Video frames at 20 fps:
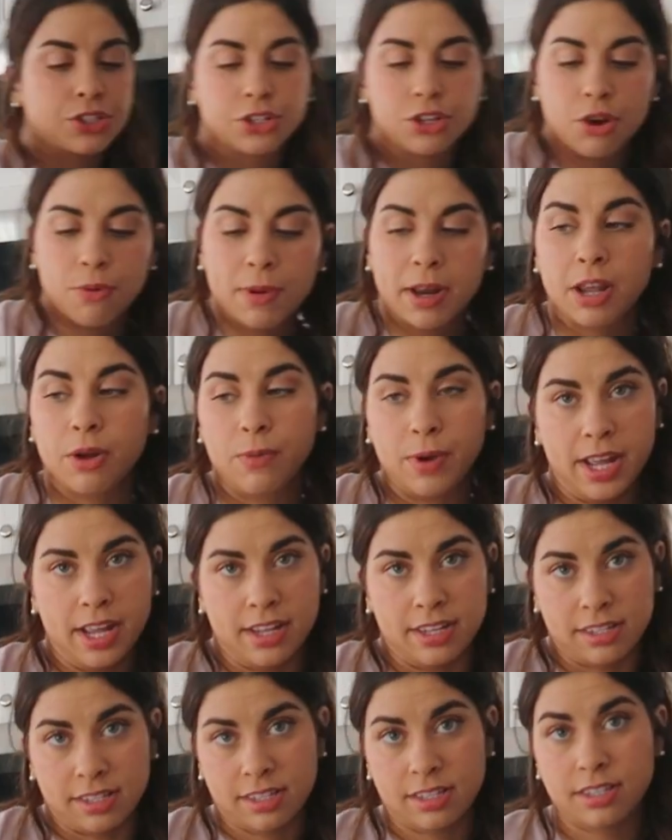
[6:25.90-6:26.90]
so many
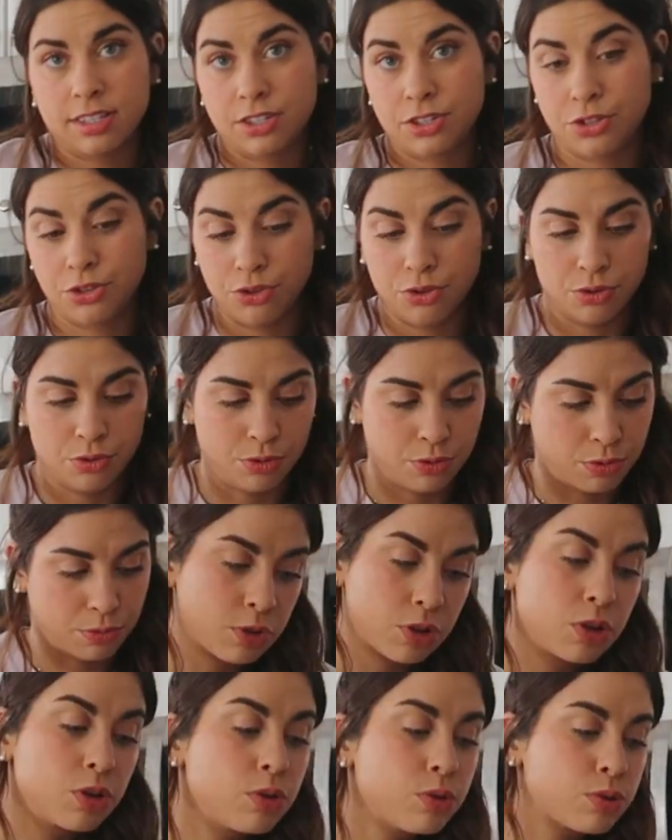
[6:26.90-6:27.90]
ways to
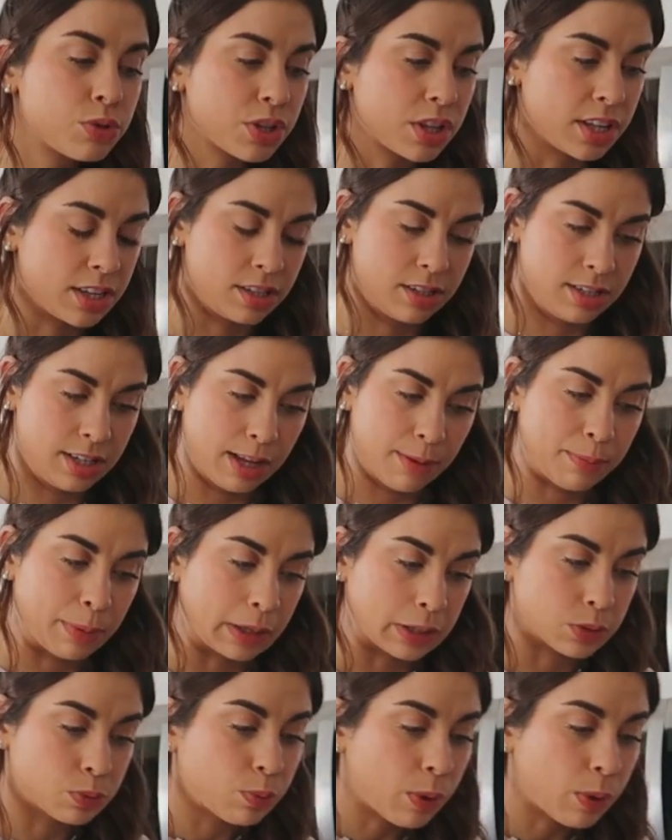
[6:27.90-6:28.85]
use this dip as